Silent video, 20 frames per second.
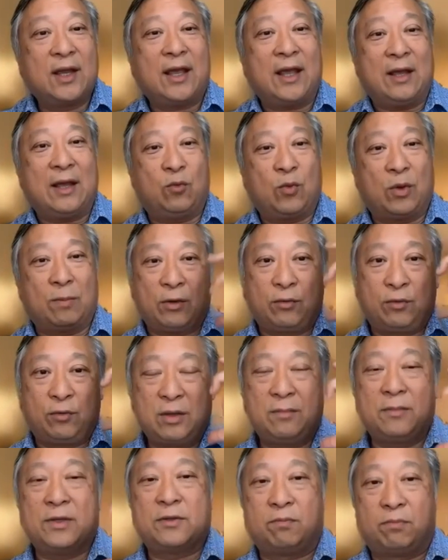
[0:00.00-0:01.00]
And when my
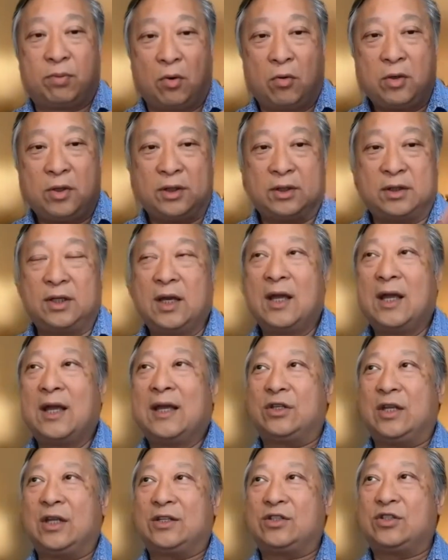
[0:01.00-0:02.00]
rhythm is broken,
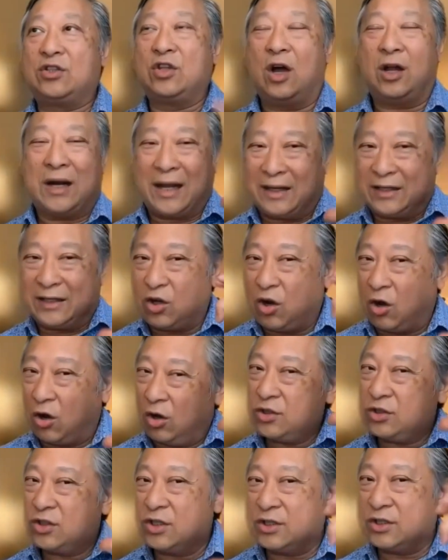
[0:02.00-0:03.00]
it's not
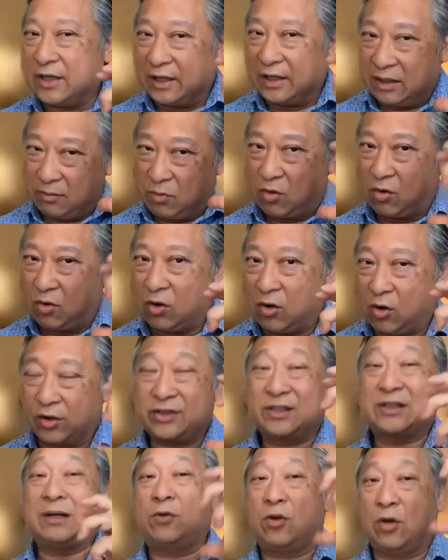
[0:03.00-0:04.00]
unconscious anymore or
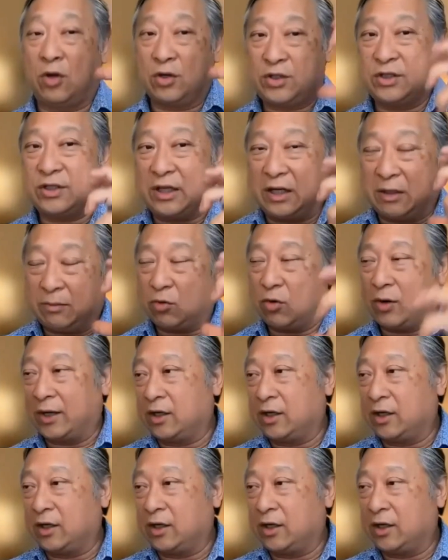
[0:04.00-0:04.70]
subconscious anymore.